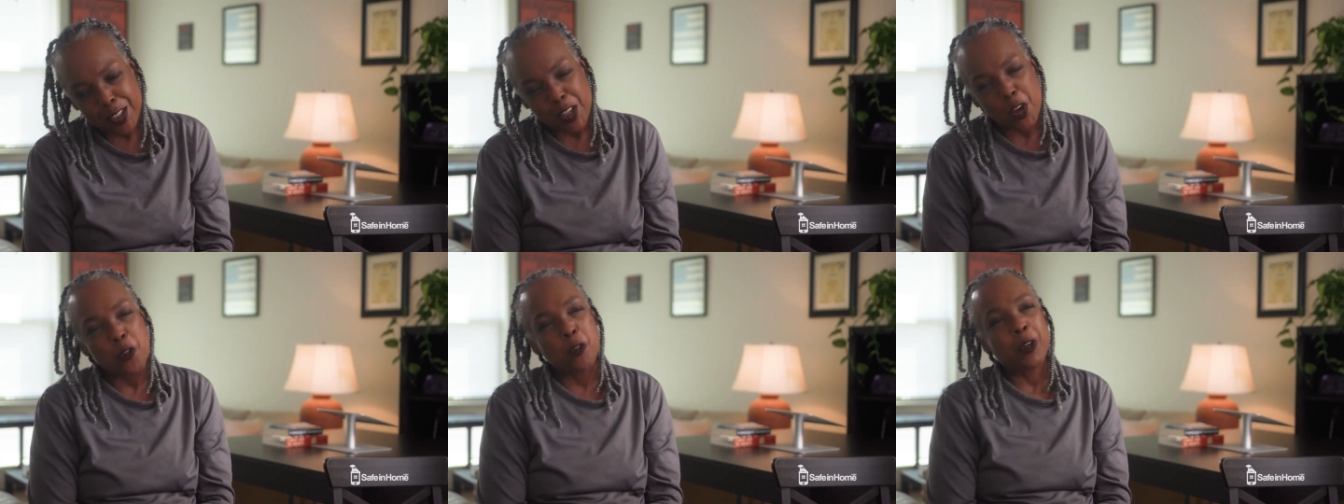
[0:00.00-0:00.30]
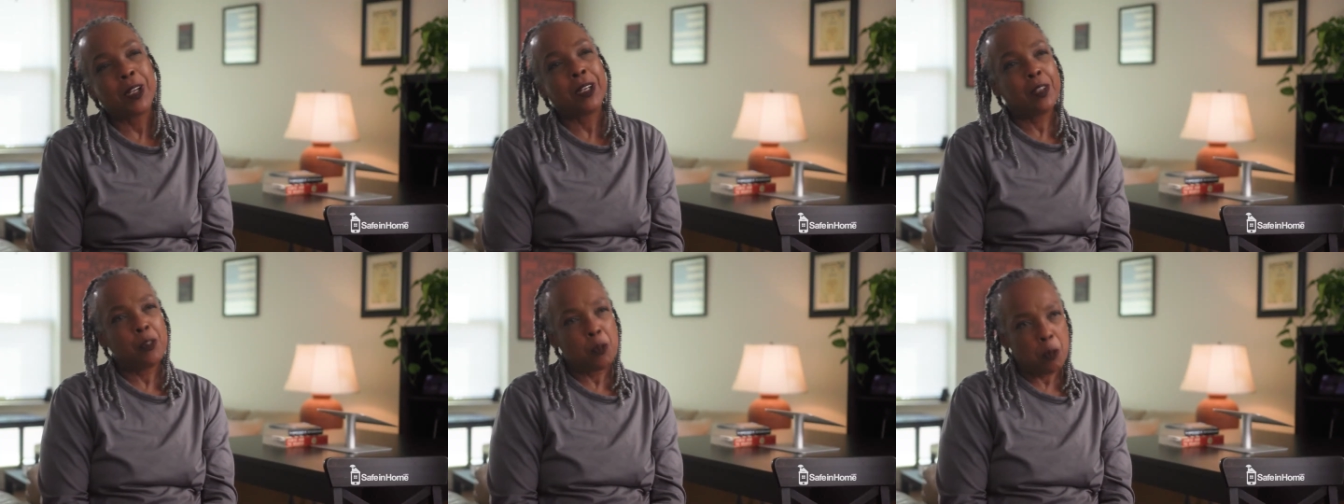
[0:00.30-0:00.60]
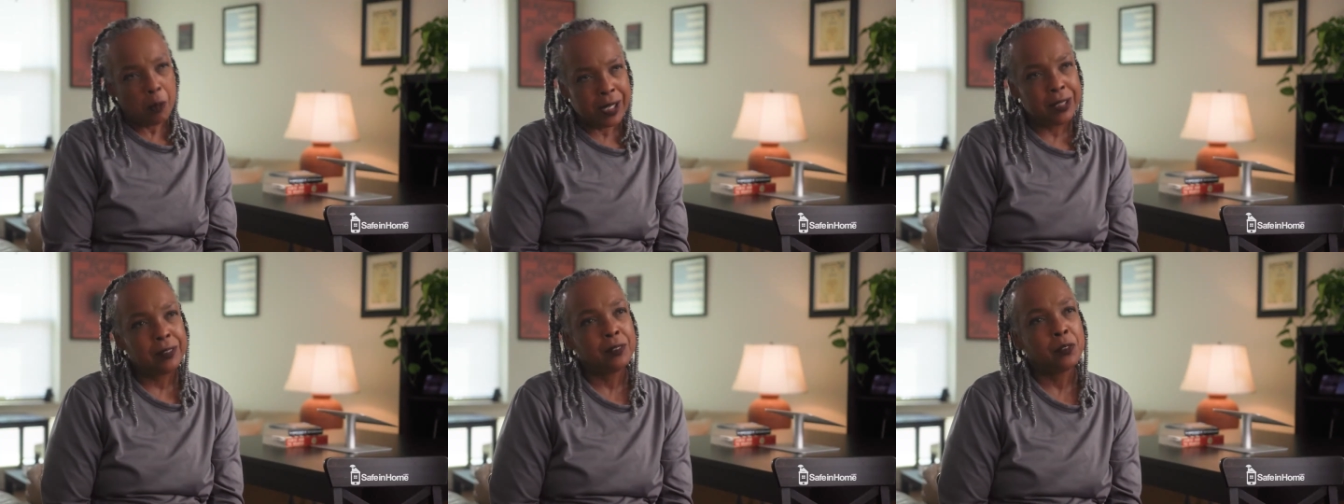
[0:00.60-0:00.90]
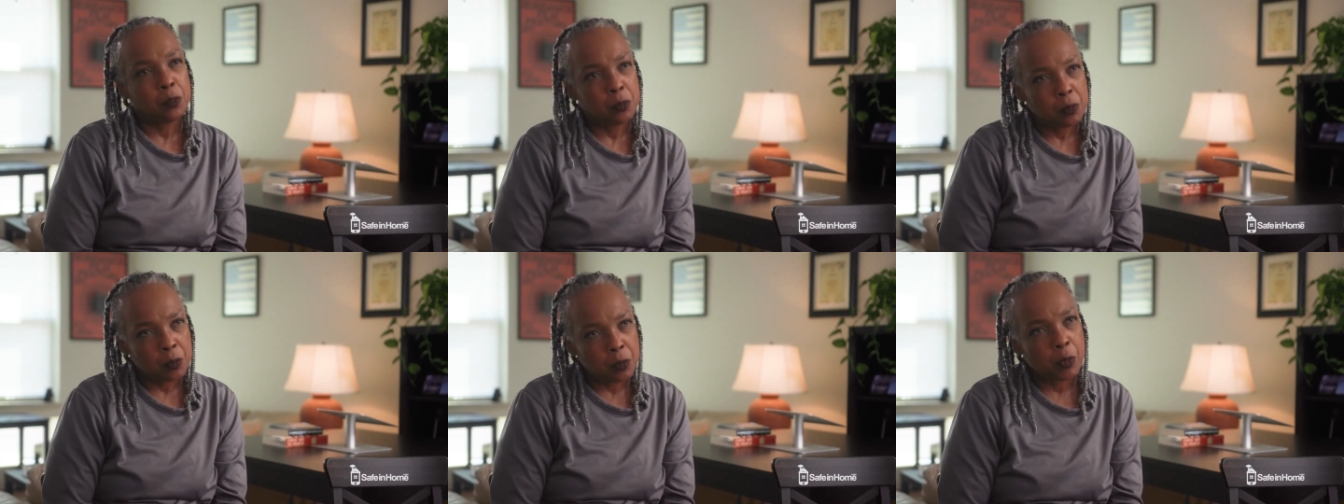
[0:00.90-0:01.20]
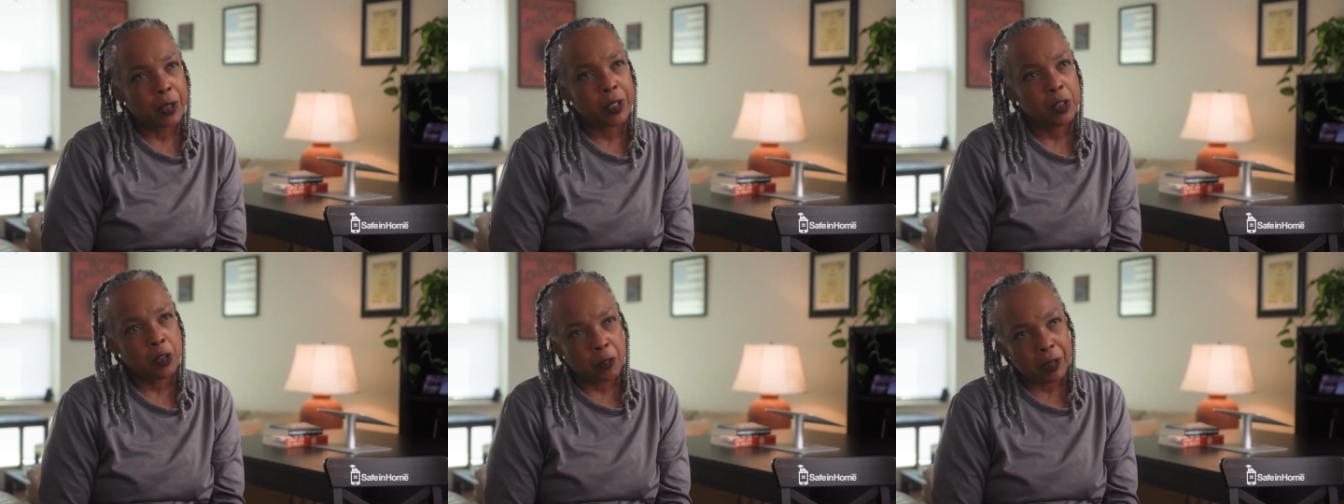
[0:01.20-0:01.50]
No, really, what,
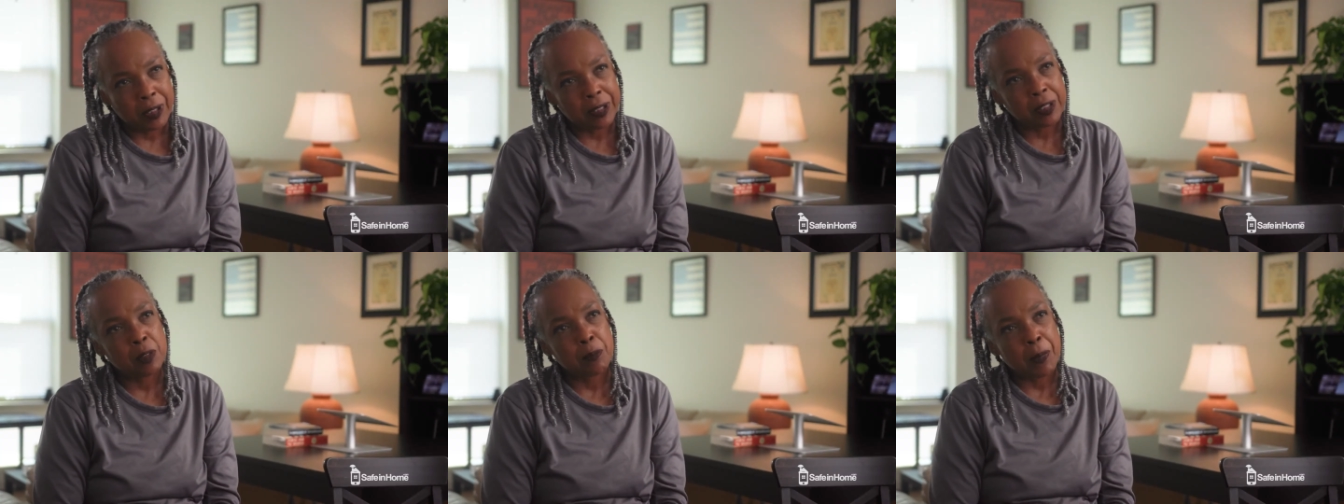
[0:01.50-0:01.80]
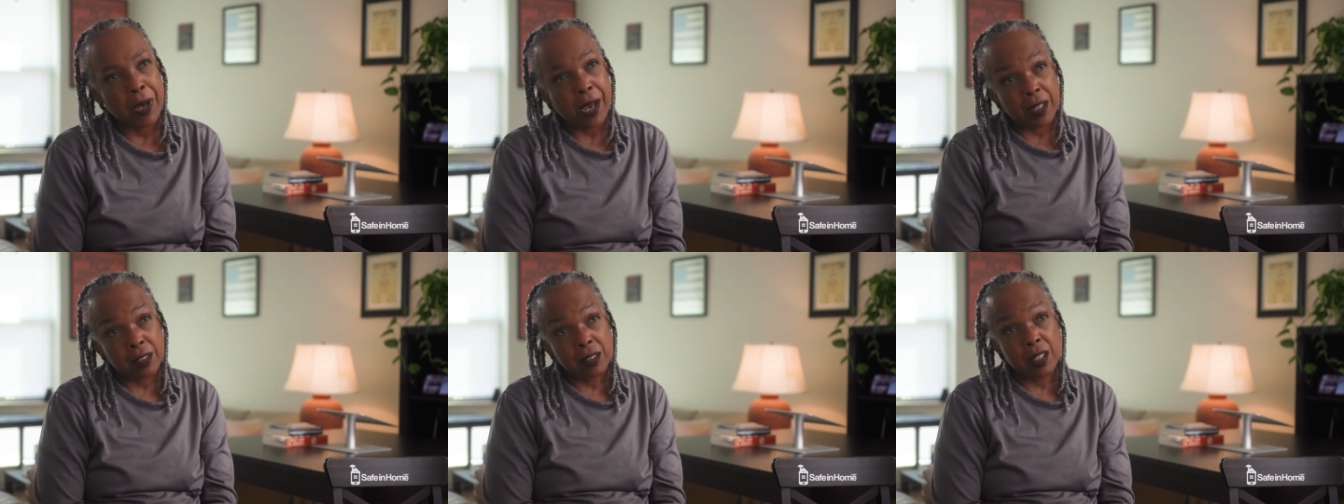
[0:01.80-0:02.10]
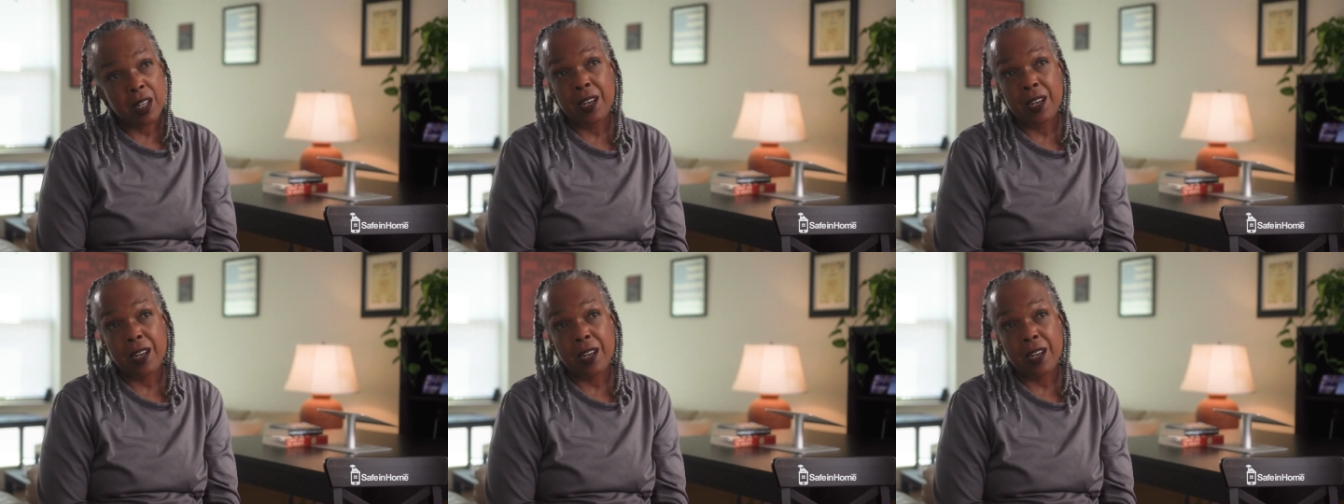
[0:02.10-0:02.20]
what do you really expect?